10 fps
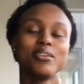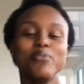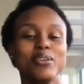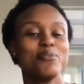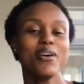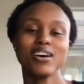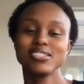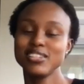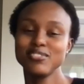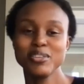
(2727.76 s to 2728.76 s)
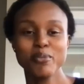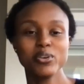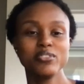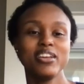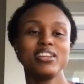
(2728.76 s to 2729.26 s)
be positively
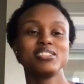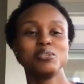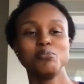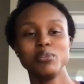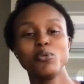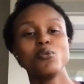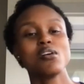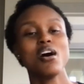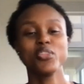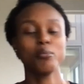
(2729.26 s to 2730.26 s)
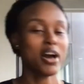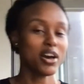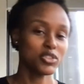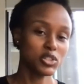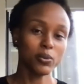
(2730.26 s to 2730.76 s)
motivating to people who are on the
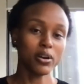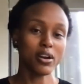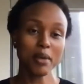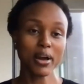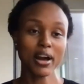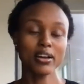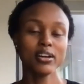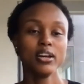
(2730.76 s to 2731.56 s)
path to where I'm at.